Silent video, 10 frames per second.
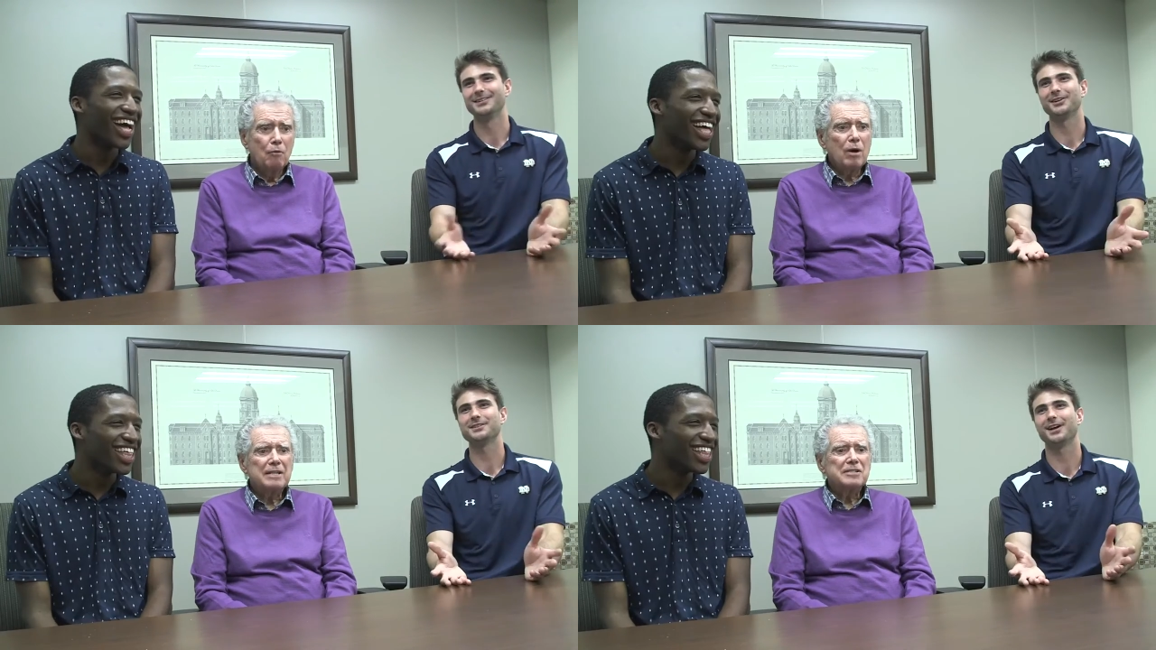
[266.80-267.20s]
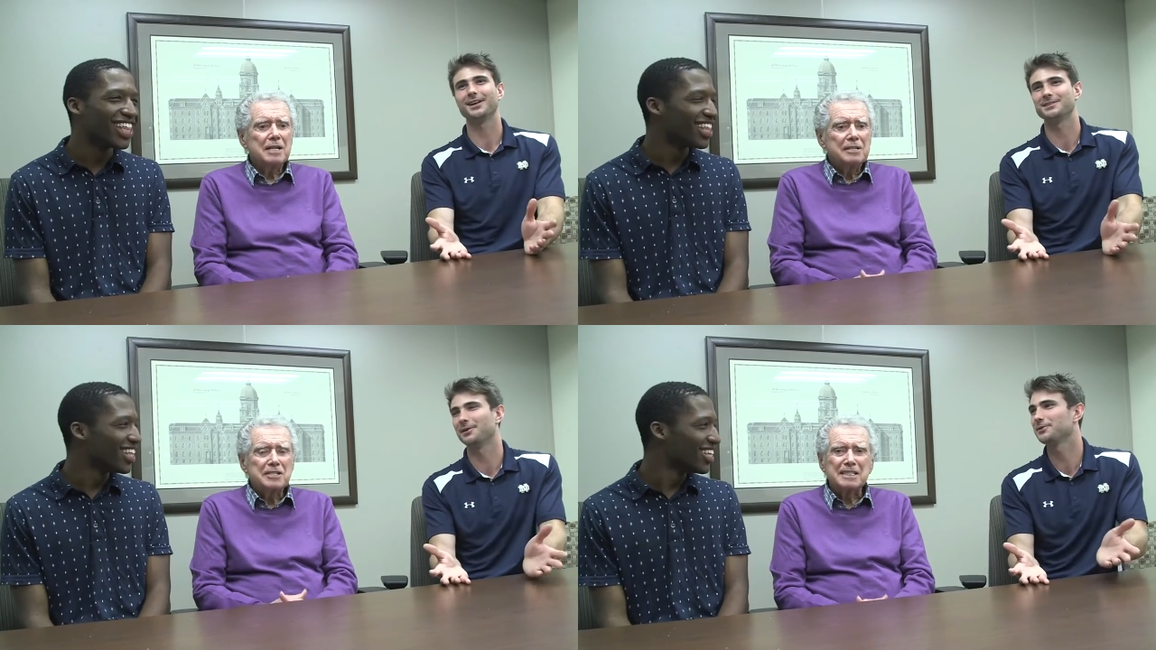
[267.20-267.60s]

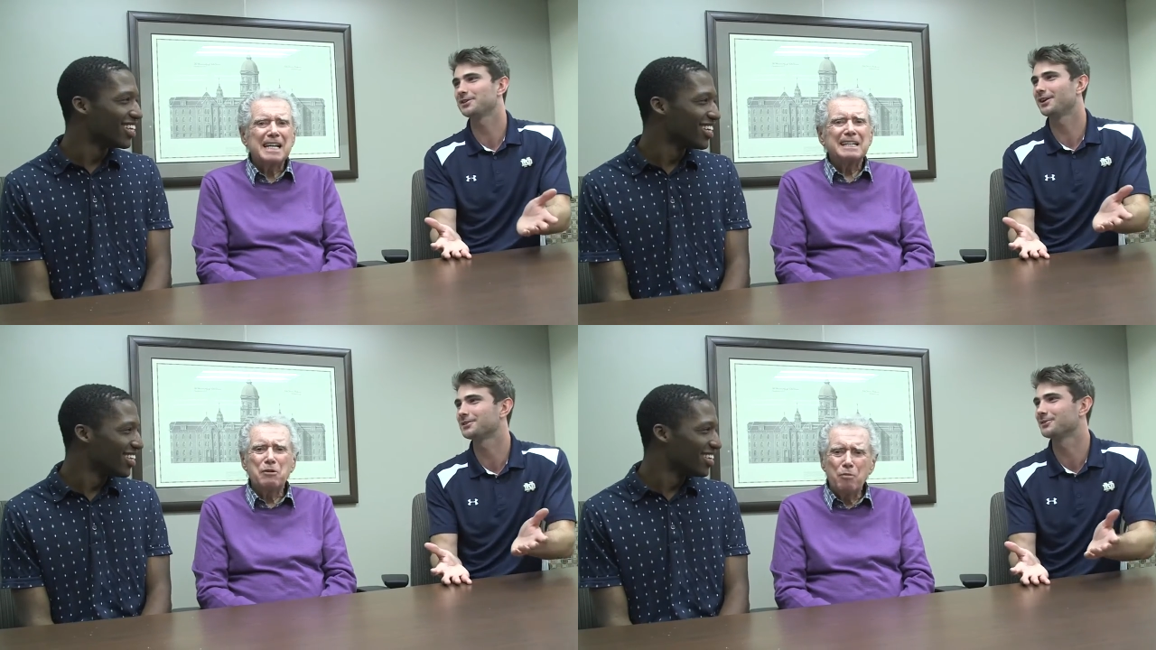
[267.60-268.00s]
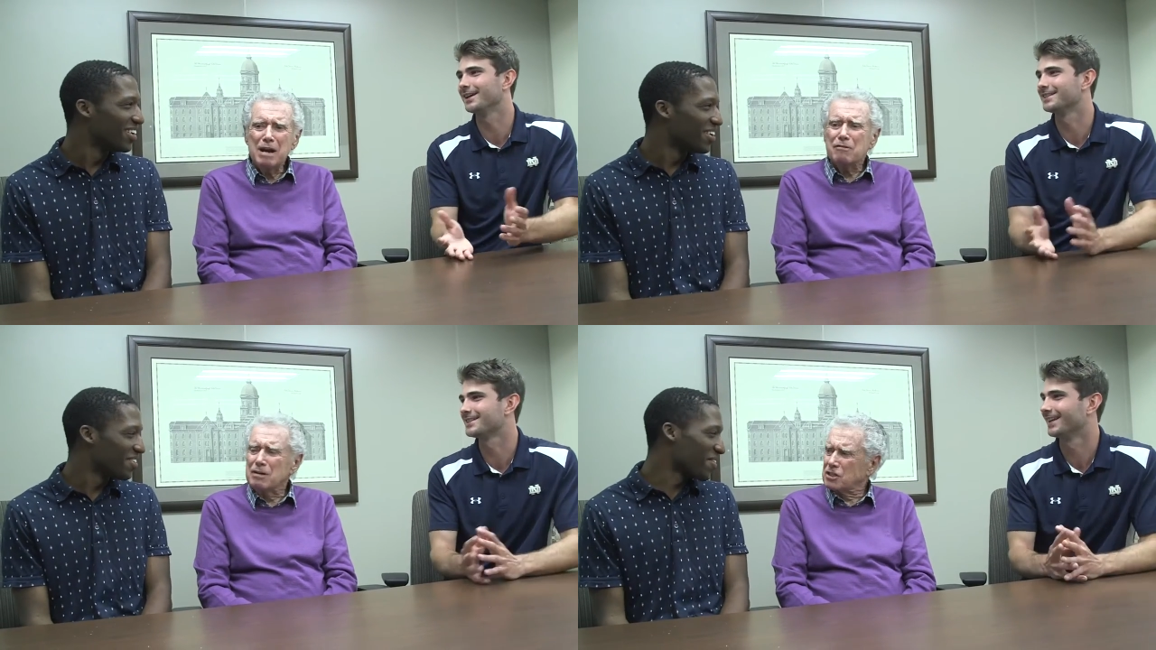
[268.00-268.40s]
Speaker 1: sociology, maybe so we should all switch.
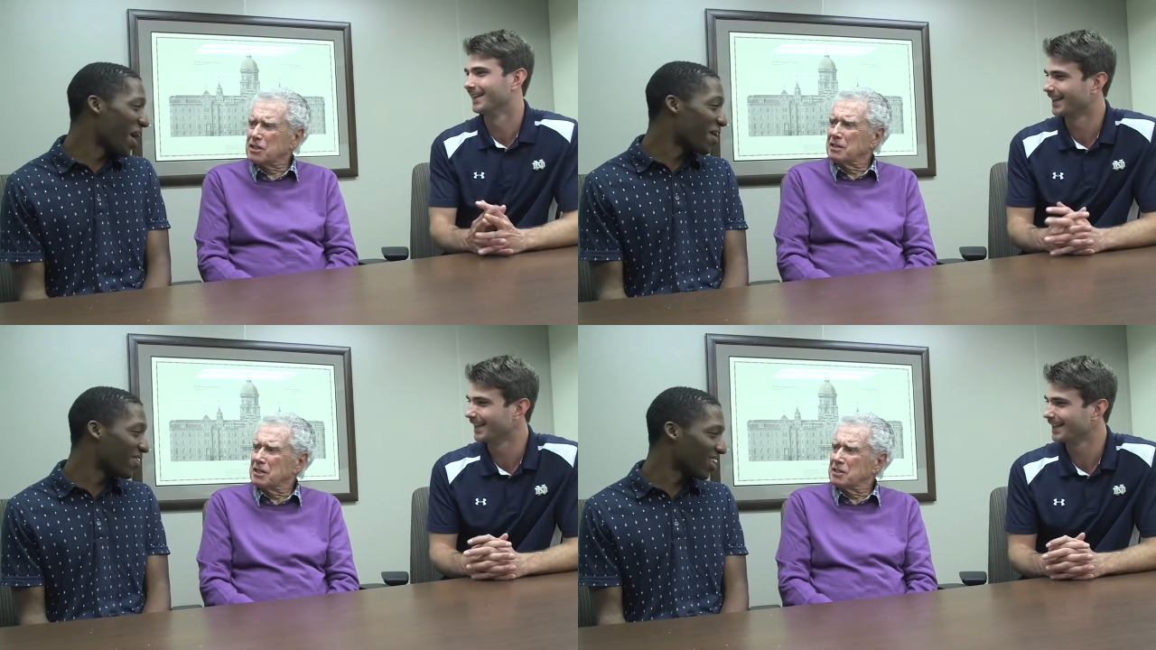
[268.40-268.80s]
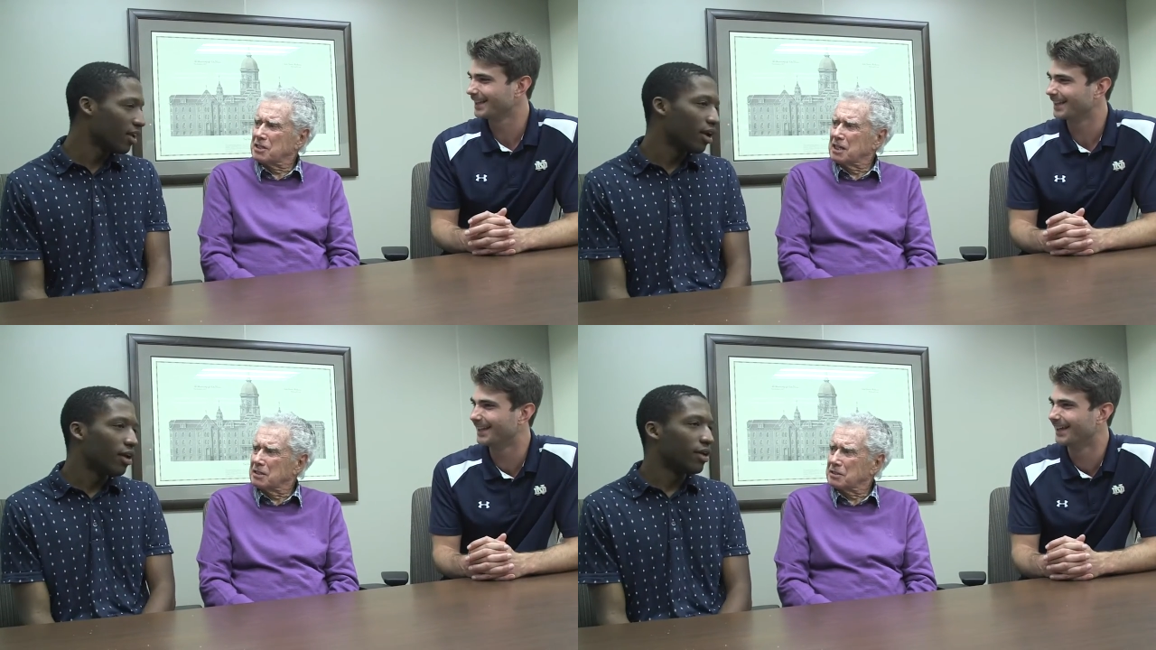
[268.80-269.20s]
Where is
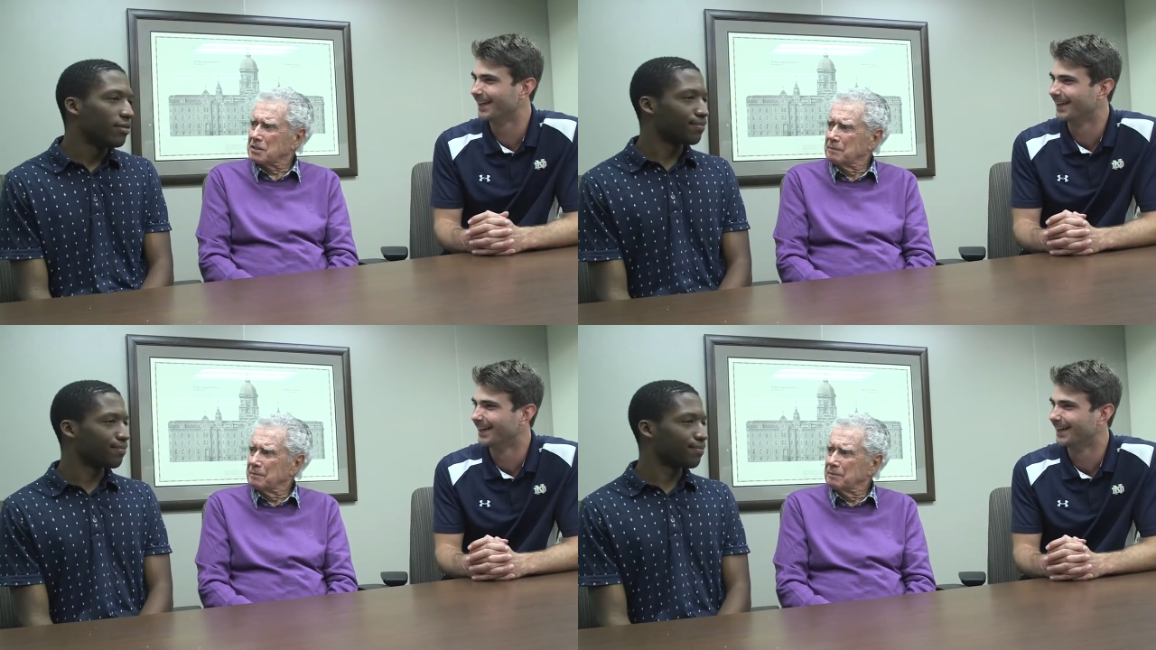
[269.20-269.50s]
she these days?